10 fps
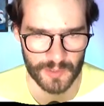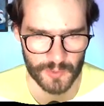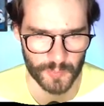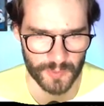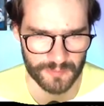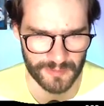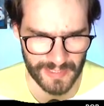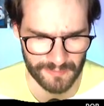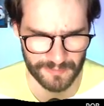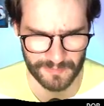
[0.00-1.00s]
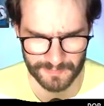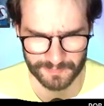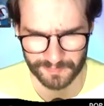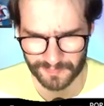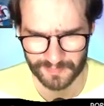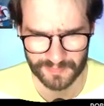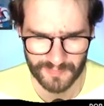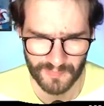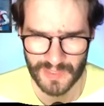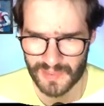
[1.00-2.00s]
two point five
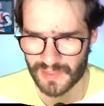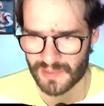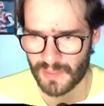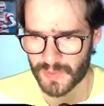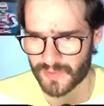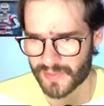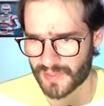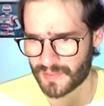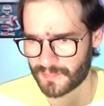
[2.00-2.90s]
centimeters.